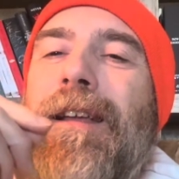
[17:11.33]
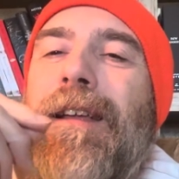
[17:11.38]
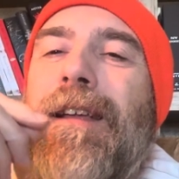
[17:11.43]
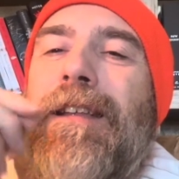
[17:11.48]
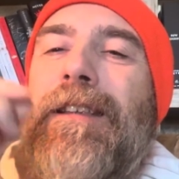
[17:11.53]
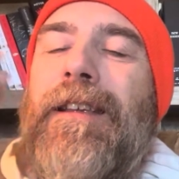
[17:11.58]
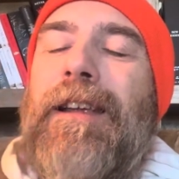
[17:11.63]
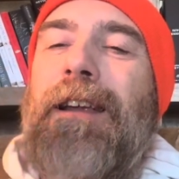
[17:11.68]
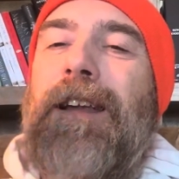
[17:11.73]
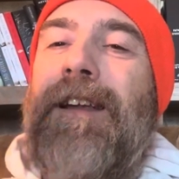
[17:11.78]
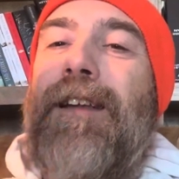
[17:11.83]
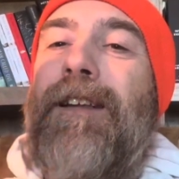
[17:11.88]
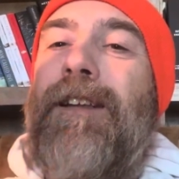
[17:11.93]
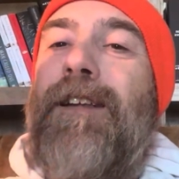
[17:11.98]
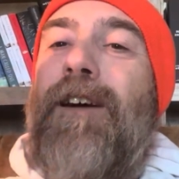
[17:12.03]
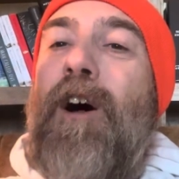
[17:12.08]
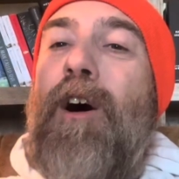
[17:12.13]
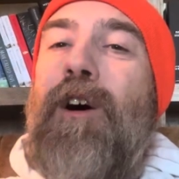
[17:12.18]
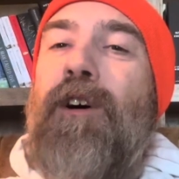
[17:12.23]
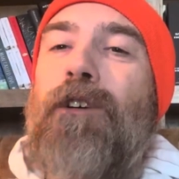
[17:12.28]
Is it
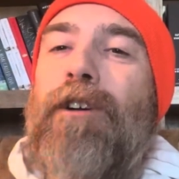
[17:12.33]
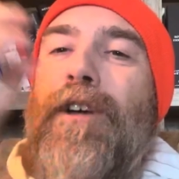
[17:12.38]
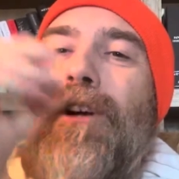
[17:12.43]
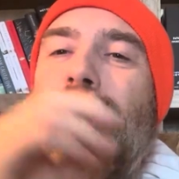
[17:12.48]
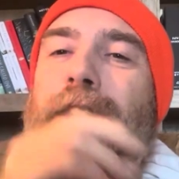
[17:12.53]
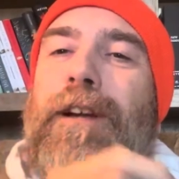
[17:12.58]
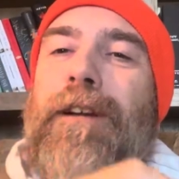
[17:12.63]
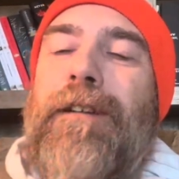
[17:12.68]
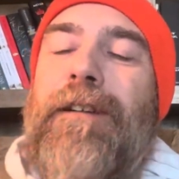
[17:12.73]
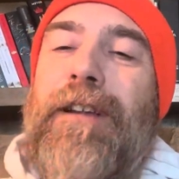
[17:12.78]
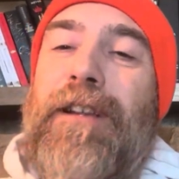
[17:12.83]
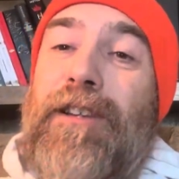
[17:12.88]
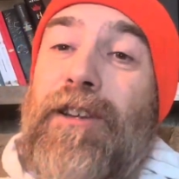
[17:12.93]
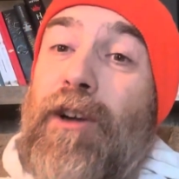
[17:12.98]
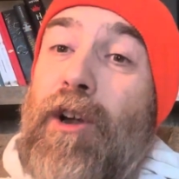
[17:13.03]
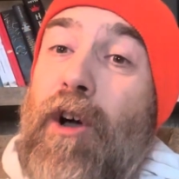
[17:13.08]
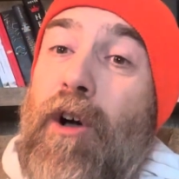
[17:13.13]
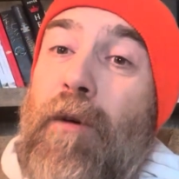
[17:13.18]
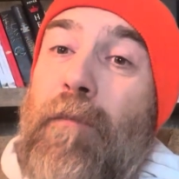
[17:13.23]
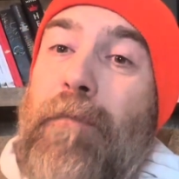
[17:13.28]
all good? Is it
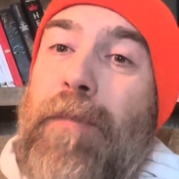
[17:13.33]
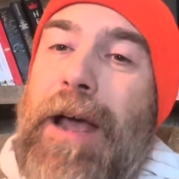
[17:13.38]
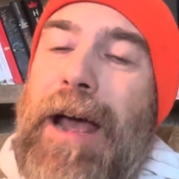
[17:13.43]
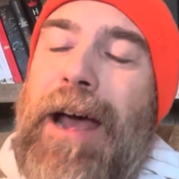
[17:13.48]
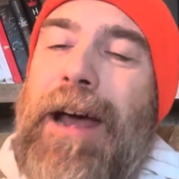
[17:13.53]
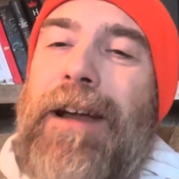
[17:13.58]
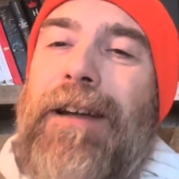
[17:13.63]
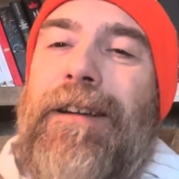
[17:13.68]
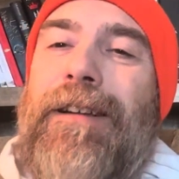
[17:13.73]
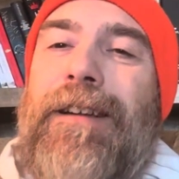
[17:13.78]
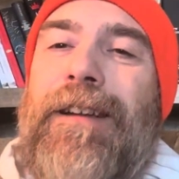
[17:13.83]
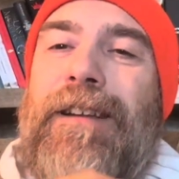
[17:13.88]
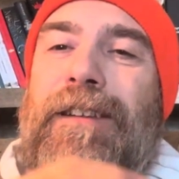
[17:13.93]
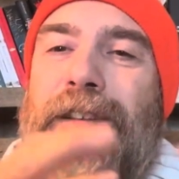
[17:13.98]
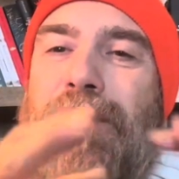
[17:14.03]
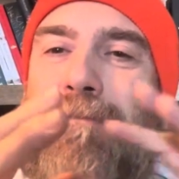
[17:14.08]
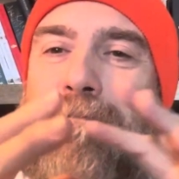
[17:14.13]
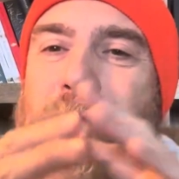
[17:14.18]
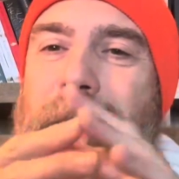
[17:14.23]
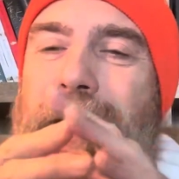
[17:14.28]
all bad? Is
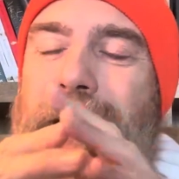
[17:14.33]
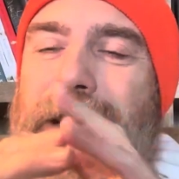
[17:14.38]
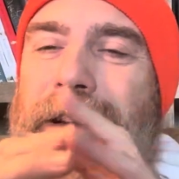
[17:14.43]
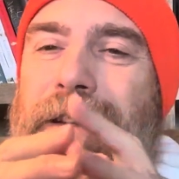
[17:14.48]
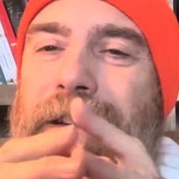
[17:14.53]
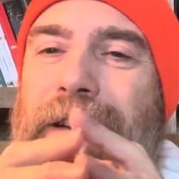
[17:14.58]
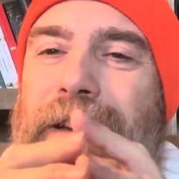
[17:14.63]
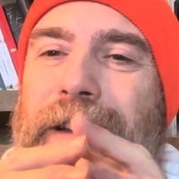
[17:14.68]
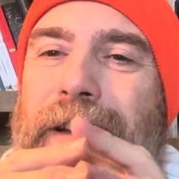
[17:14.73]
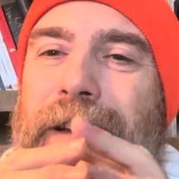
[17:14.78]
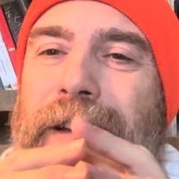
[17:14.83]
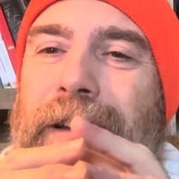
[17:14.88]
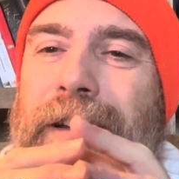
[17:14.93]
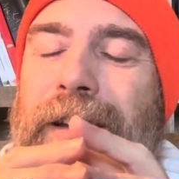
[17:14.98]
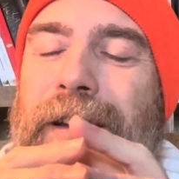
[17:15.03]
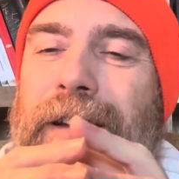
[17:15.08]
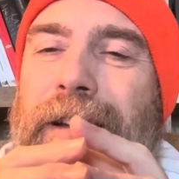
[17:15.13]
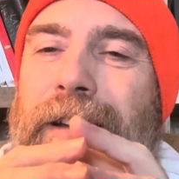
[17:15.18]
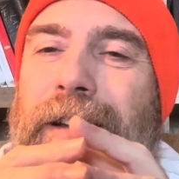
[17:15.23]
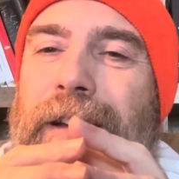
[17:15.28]
it mixed?
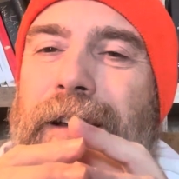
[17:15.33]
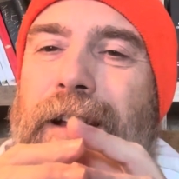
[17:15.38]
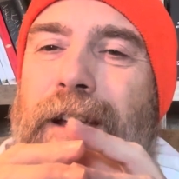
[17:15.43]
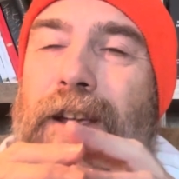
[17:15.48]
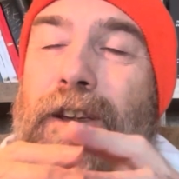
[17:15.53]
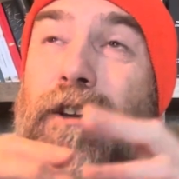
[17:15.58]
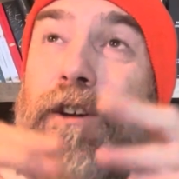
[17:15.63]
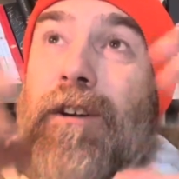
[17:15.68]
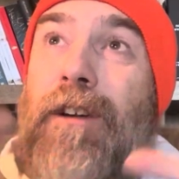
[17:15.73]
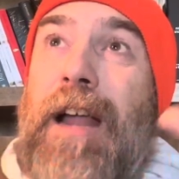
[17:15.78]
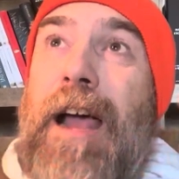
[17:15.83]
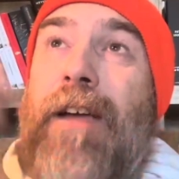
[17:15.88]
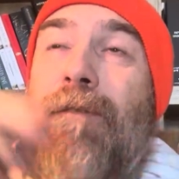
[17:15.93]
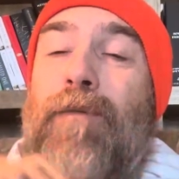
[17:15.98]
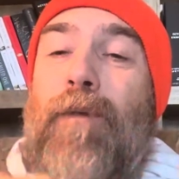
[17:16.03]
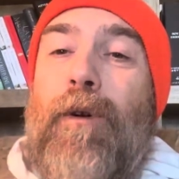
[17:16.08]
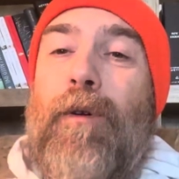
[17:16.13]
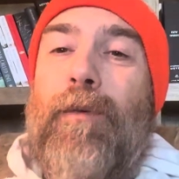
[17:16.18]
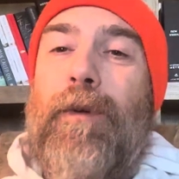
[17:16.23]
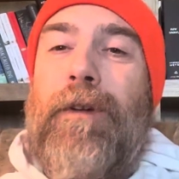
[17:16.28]
Your
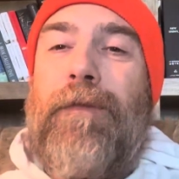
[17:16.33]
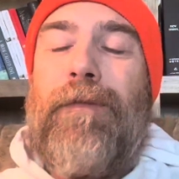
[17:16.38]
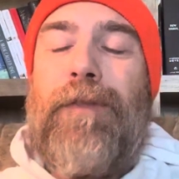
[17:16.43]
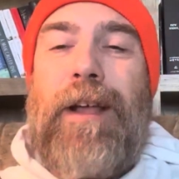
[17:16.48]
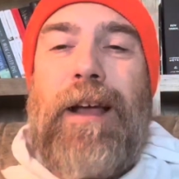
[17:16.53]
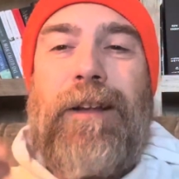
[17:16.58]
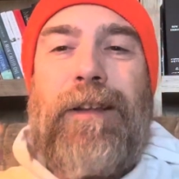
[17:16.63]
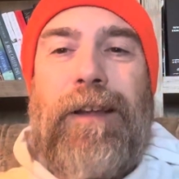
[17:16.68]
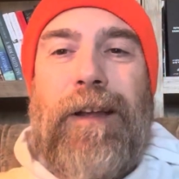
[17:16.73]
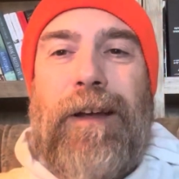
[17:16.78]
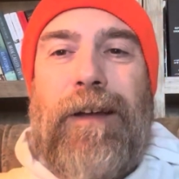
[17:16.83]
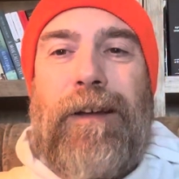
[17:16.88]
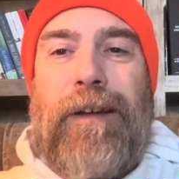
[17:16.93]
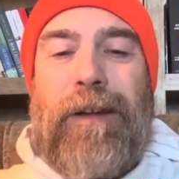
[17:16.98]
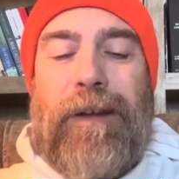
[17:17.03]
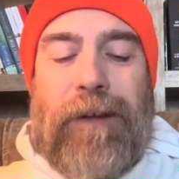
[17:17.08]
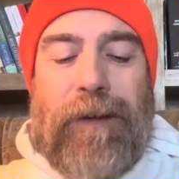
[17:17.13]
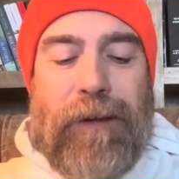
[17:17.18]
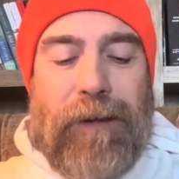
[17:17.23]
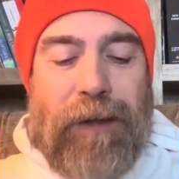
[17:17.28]
life will reflect it,
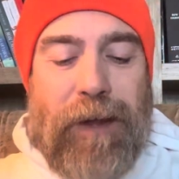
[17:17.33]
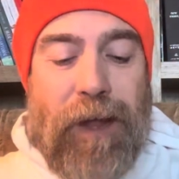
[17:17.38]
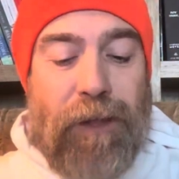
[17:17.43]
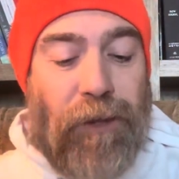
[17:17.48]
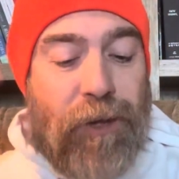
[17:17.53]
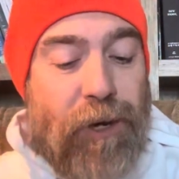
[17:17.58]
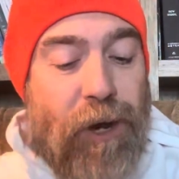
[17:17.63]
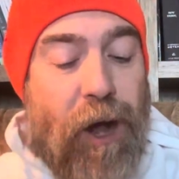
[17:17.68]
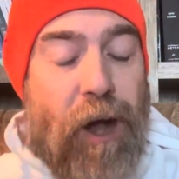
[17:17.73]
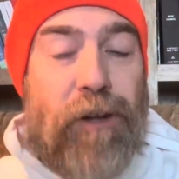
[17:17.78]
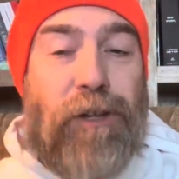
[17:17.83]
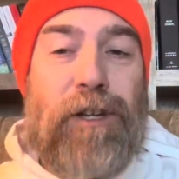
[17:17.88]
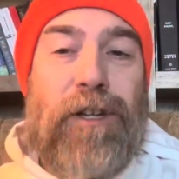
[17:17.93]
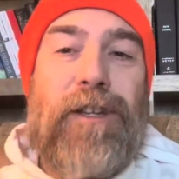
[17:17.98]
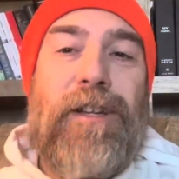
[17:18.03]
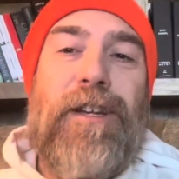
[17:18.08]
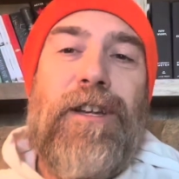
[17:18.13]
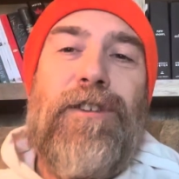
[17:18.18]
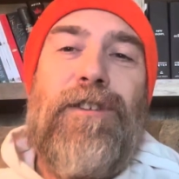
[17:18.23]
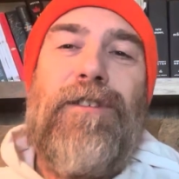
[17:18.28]
and the
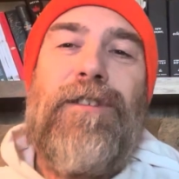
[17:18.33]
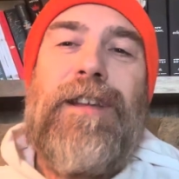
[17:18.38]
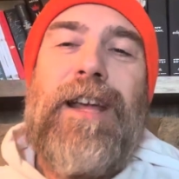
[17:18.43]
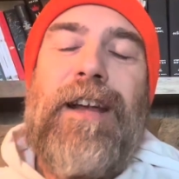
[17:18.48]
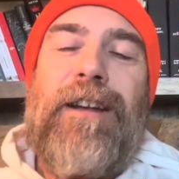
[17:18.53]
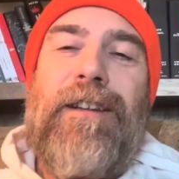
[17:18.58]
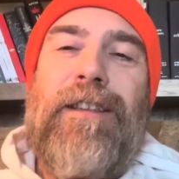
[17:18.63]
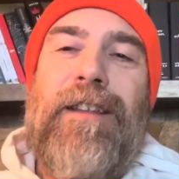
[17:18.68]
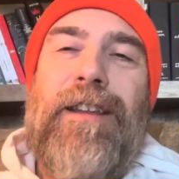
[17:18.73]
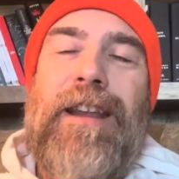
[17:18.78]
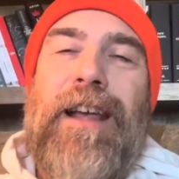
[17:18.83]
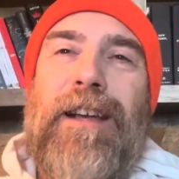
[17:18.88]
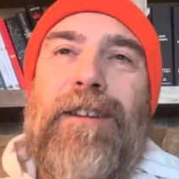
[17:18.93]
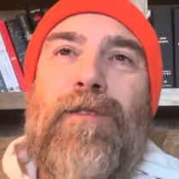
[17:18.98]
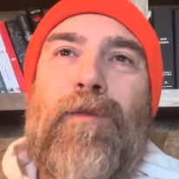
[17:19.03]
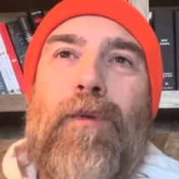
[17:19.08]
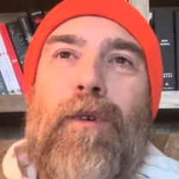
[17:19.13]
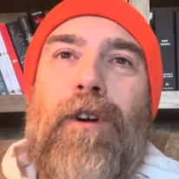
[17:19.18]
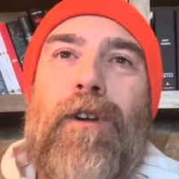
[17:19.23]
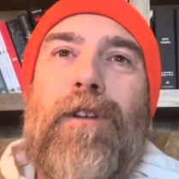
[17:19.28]
consciousness you take to the
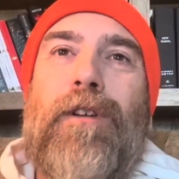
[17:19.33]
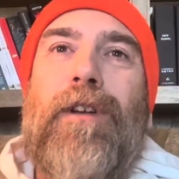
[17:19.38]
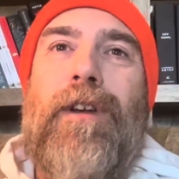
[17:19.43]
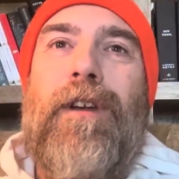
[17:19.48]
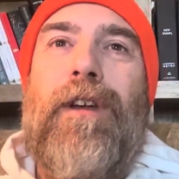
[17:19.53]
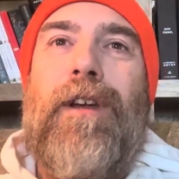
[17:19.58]
next world